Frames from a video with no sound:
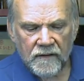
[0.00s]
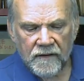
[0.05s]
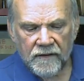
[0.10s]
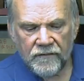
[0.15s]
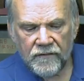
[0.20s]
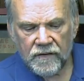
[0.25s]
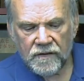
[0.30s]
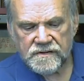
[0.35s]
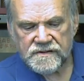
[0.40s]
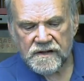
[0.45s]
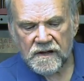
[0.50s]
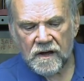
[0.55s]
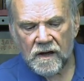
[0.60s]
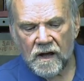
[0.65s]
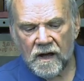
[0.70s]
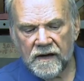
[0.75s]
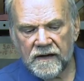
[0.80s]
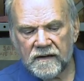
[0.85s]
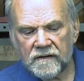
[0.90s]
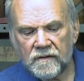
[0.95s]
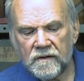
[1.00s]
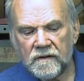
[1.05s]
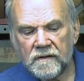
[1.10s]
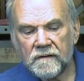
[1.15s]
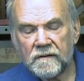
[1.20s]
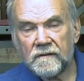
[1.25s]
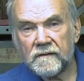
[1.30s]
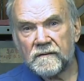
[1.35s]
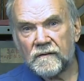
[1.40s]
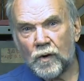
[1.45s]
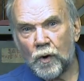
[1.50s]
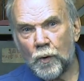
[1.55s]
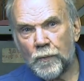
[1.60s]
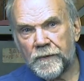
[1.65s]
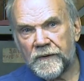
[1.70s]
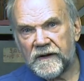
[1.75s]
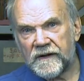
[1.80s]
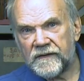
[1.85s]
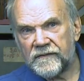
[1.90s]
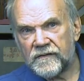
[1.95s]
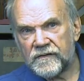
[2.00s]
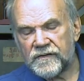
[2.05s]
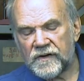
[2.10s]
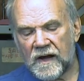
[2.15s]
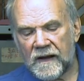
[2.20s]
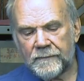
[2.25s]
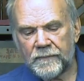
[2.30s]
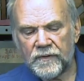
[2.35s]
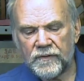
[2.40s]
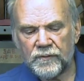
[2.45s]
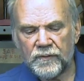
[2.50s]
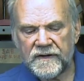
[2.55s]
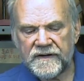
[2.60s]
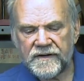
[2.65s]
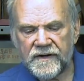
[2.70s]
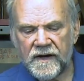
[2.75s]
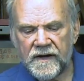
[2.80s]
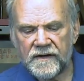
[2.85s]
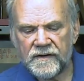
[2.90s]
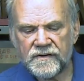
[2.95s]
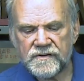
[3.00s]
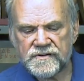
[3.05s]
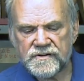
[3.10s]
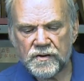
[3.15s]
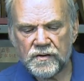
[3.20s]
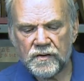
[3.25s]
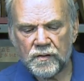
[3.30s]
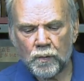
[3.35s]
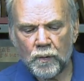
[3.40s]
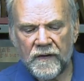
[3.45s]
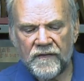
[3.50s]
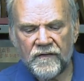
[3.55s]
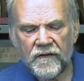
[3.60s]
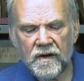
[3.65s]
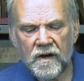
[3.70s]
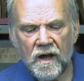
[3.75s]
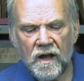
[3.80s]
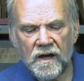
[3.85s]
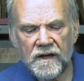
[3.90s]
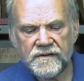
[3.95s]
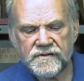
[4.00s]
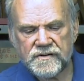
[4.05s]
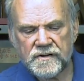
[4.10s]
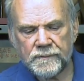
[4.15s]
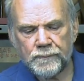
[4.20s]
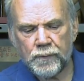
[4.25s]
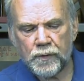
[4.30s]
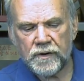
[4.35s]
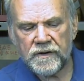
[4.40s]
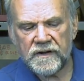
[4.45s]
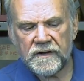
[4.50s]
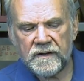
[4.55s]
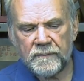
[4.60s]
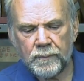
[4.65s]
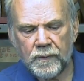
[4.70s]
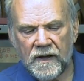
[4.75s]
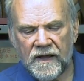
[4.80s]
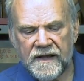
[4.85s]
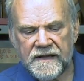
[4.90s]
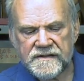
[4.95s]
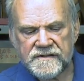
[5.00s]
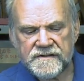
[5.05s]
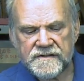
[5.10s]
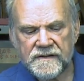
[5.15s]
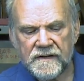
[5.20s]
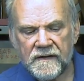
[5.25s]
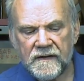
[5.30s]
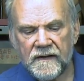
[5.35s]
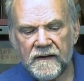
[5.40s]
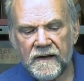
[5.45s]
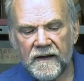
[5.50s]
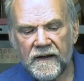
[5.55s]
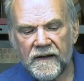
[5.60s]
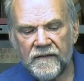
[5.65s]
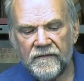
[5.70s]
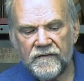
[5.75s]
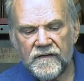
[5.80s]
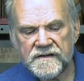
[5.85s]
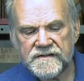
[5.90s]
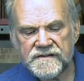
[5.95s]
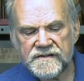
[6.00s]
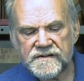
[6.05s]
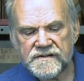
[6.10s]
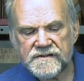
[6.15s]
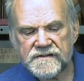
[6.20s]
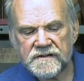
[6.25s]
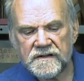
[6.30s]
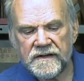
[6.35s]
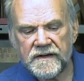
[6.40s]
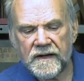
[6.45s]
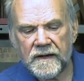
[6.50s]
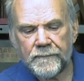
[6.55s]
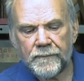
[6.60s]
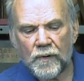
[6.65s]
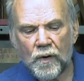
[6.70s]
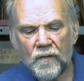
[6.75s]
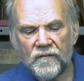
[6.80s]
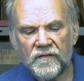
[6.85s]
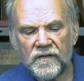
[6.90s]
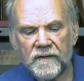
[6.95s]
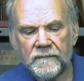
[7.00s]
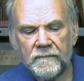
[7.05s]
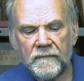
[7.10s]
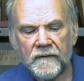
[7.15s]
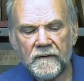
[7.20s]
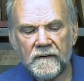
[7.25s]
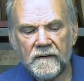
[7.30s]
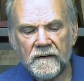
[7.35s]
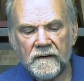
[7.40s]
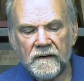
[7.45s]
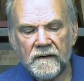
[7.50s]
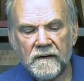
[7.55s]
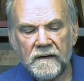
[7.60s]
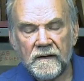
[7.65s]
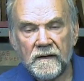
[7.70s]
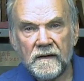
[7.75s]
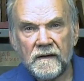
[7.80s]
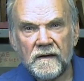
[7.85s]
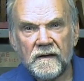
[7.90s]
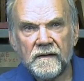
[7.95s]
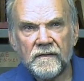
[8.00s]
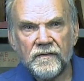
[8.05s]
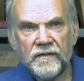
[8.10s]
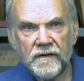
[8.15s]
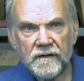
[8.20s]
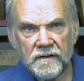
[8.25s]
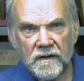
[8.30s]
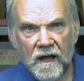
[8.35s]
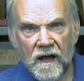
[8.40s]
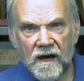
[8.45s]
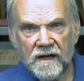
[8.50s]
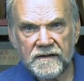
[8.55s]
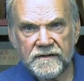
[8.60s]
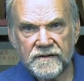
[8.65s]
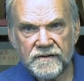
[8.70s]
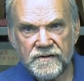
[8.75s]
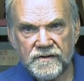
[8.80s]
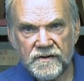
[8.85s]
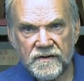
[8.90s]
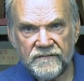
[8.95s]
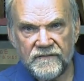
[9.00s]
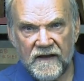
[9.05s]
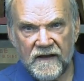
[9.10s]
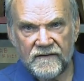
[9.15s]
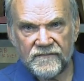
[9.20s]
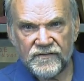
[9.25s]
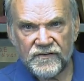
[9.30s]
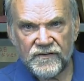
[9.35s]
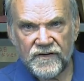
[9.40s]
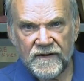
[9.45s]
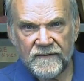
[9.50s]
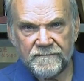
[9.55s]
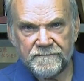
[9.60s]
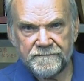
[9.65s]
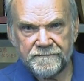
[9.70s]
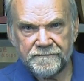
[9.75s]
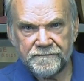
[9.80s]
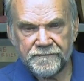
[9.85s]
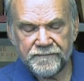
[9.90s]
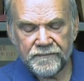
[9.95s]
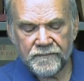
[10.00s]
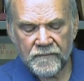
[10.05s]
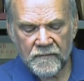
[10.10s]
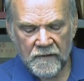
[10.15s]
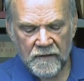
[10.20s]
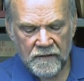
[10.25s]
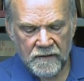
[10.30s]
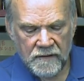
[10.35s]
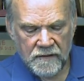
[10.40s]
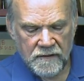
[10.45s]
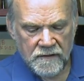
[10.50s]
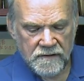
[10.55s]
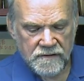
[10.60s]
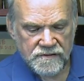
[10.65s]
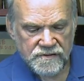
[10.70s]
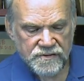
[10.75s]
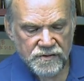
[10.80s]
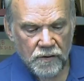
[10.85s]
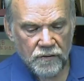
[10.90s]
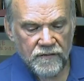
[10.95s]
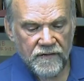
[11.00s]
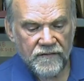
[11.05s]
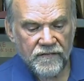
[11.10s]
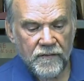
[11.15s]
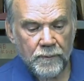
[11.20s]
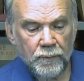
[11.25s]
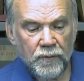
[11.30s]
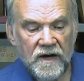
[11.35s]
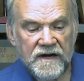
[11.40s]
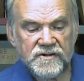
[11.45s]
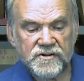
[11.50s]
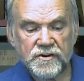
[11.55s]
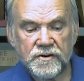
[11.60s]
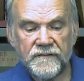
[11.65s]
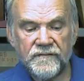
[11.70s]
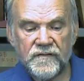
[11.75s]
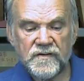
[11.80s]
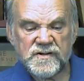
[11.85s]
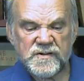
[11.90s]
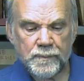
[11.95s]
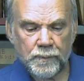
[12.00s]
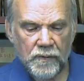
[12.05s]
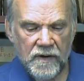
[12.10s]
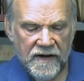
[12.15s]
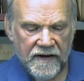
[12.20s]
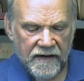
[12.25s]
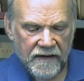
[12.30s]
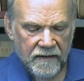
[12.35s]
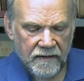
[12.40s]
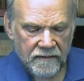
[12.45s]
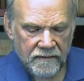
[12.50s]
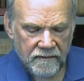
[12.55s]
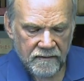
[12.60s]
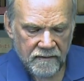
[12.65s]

and there's a conical opening in the top of the retainer so that when the collets are put in place and this is slid up over them, they're locked to the valve stem so that the pressure of the spring